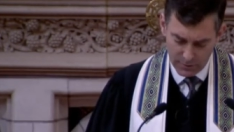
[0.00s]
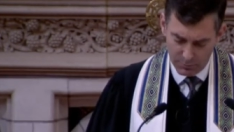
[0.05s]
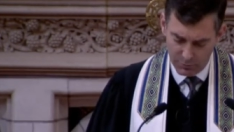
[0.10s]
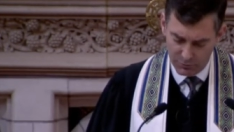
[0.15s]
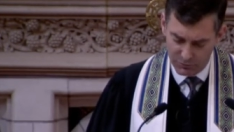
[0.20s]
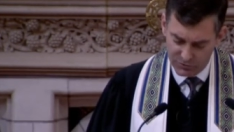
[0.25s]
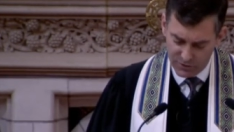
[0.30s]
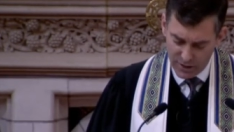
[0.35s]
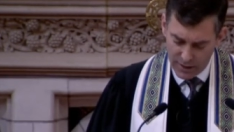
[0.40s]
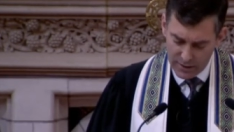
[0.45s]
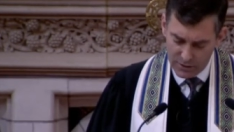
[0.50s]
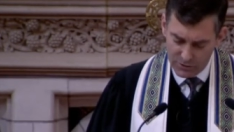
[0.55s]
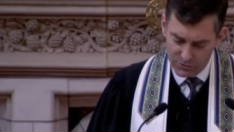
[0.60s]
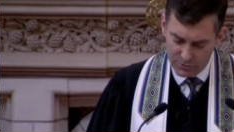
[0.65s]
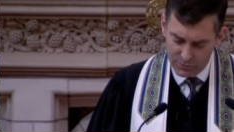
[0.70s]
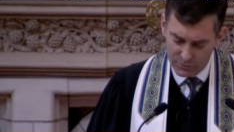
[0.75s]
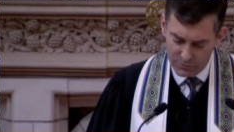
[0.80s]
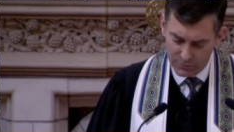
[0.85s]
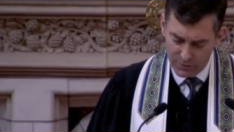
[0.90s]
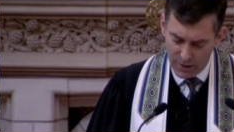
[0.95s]
percentage
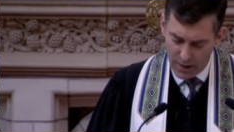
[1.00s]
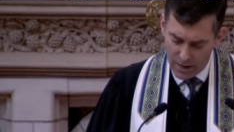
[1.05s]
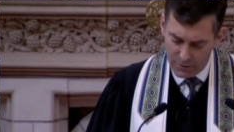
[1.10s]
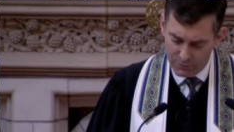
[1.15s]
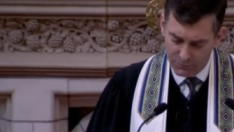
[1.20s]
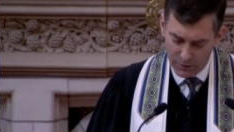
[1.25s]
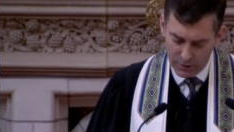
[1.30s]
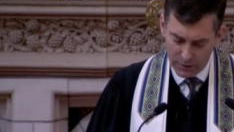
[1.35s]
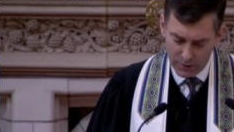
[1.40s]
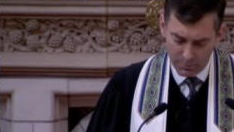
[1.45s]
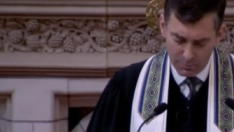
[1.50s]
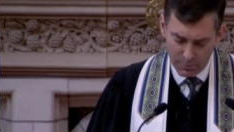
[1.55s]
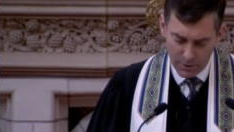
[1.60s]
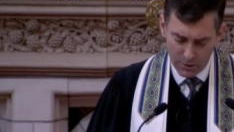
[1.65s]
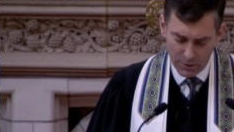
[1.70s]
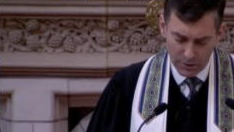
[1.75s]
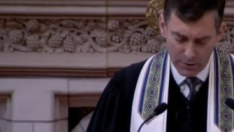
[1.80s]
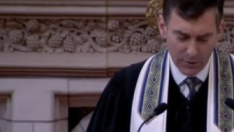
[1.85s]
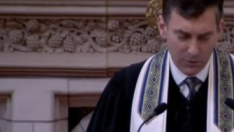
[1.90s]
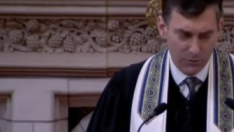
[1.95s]
of African
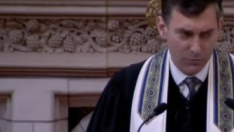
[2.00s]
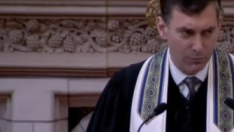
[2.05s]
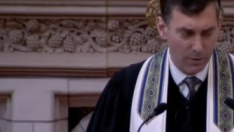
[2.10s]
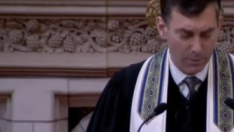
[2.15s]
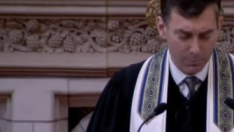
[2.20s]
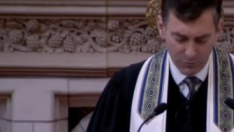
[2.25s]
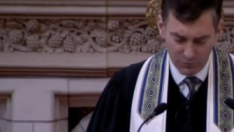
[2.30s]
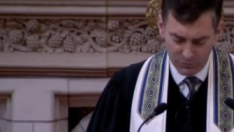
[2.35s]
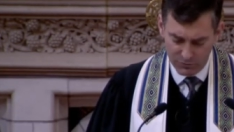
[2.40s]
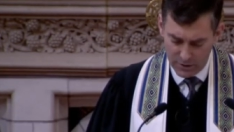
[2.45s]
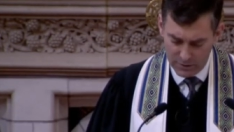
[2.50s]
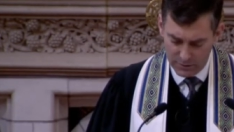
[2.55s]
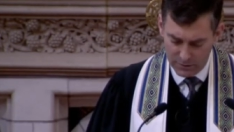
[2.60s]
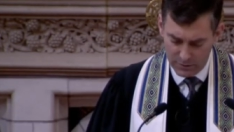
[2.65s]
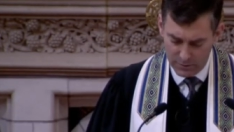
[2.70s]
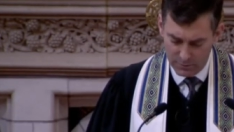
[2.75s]
Americans represented